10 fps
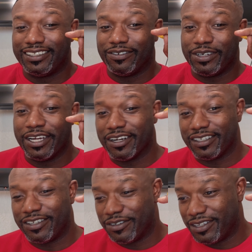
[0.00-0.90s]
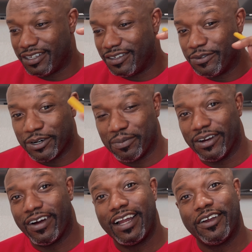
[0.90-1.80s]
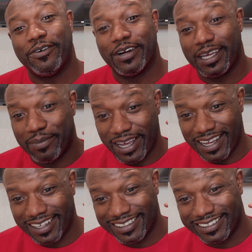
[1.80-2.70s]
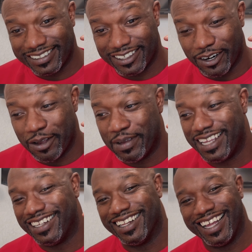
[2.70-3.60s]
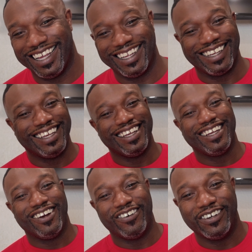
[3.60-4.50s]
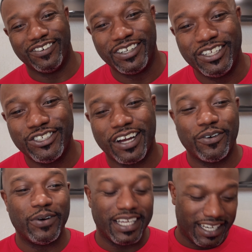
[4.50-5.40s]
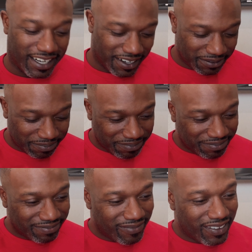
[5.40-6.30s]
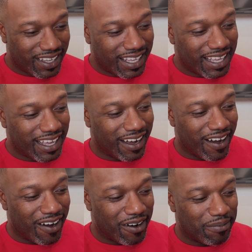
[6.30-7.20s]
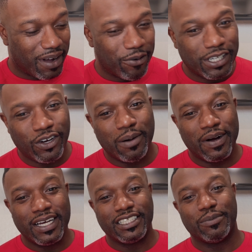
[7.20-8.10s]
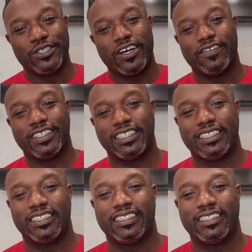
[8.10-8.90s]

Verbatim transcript: We here you you want to be right or you want to get paid? You know what I mean? like what, what are you trying to win here? Um, I want to talk about customer service.